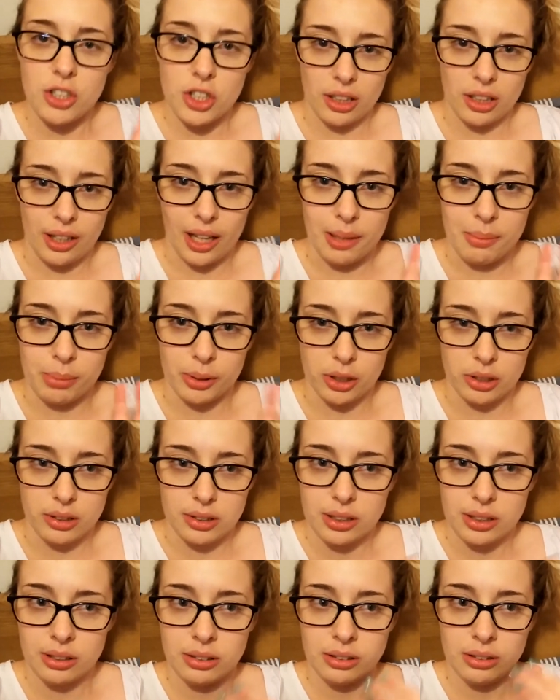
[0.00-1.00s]
you don't like blood
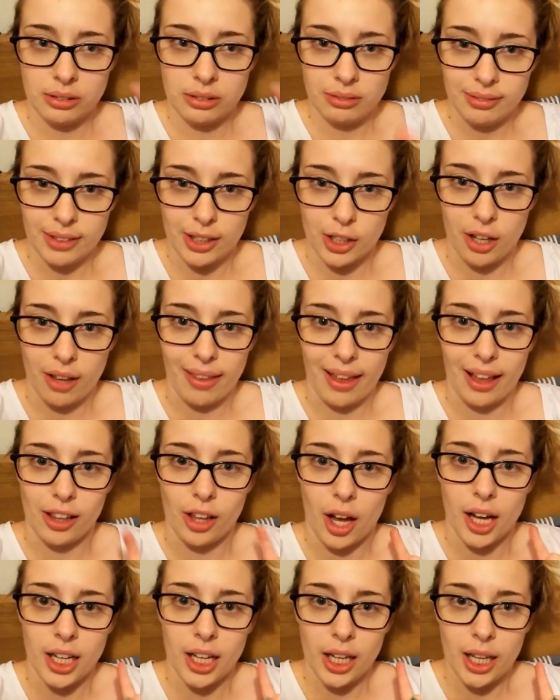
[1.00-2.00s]
and all that
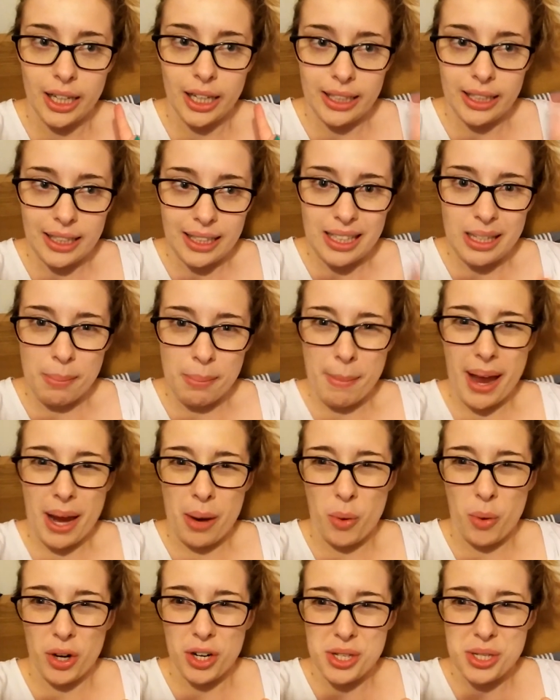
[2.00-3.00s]
lot, you
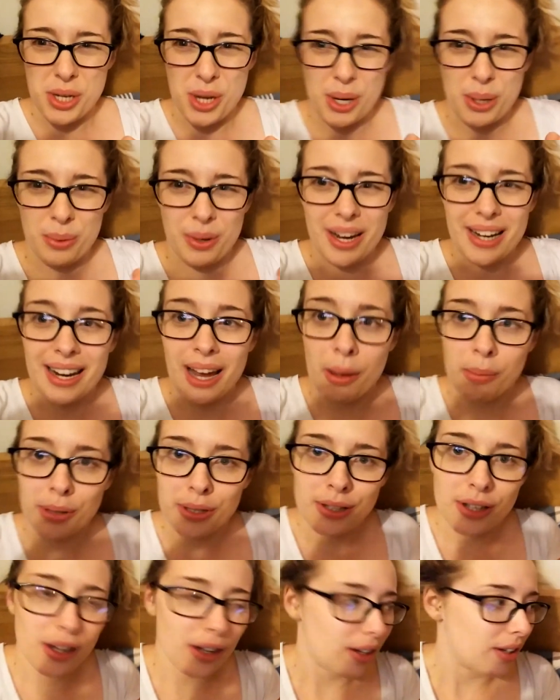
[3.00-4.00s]
might want to turn away now
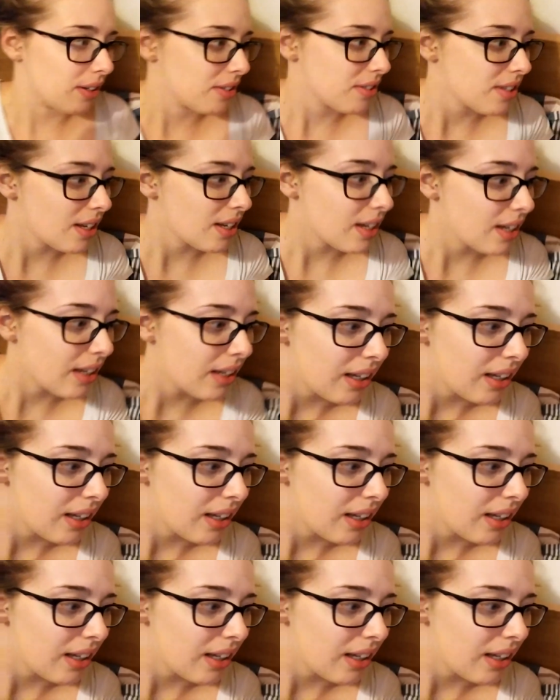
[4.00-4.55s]
because...